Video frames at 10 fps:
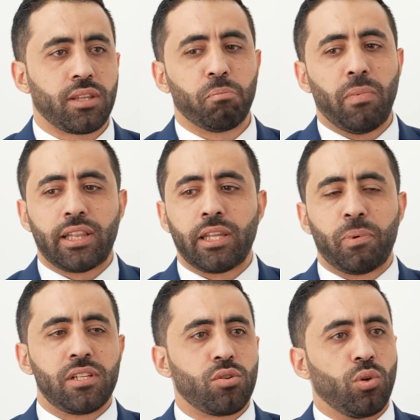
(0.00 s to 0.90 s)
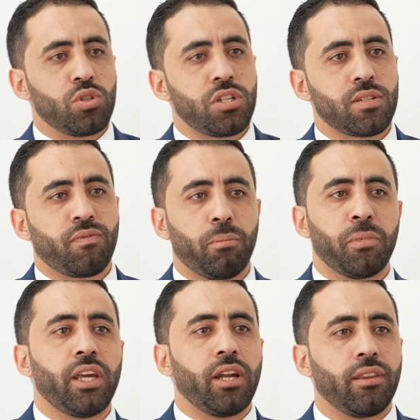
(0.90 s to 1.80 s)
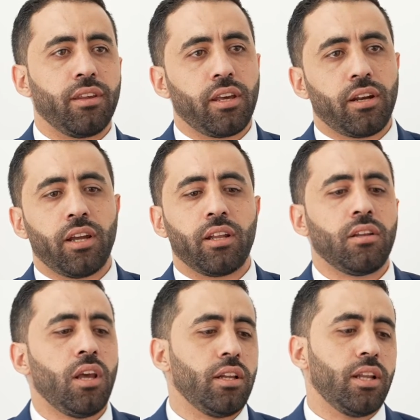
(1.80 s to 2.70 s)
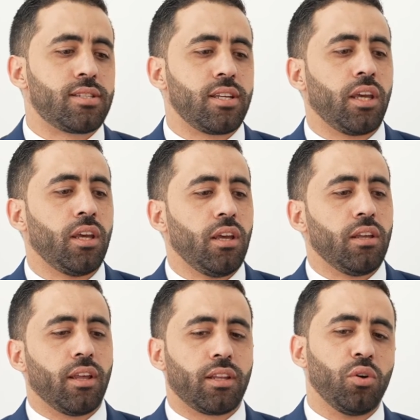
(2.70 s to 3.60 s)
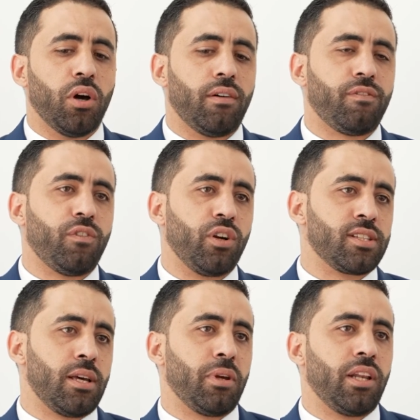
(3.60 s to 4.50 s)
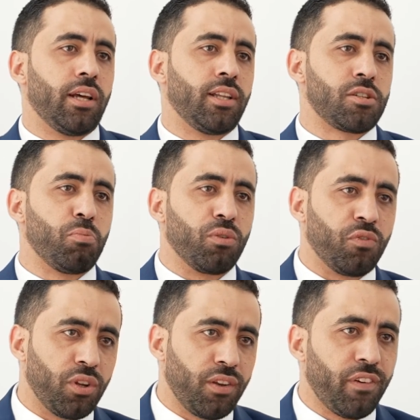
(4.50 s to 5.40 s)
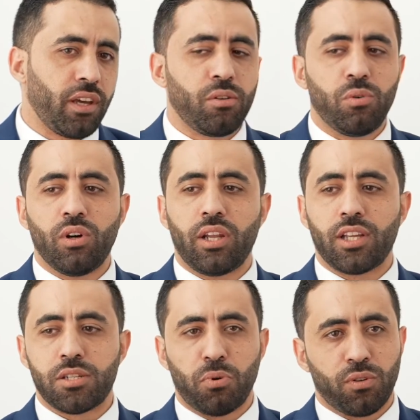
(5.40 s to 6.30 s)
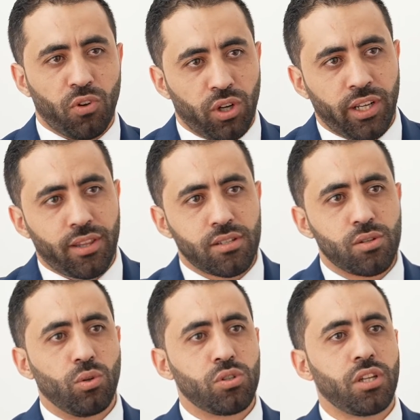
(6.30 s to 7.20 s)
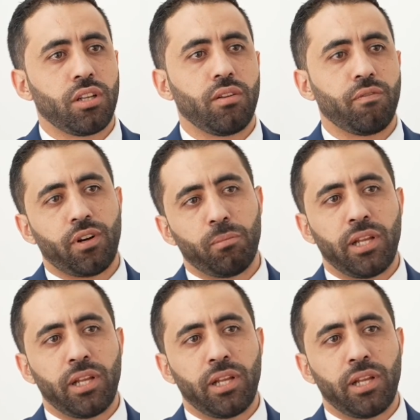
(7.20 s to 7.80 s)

multiple solutions from here and there, and let's say that you have, for example, a dashboard for the firewall, a dashboard for another solution. From